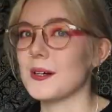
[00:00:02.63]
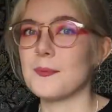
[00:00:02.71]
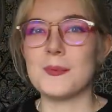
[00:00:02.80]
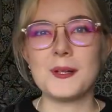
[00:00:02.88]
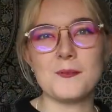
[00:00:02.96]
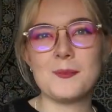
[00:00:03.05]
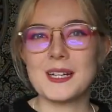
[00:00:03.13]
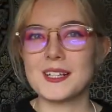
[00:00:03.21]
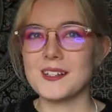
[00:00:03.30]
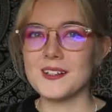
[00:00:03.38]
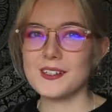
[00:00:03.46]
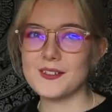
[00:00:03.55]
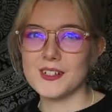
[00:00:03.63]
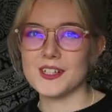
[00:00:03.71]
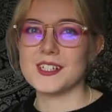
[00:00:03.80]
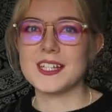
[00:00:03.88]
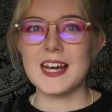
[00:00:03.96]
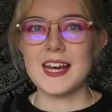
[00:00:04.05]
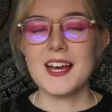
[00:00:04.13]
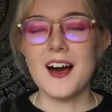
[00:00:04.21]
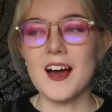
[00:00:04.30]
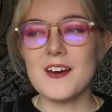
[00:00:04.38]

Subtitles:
I've got a bit of big news for you today.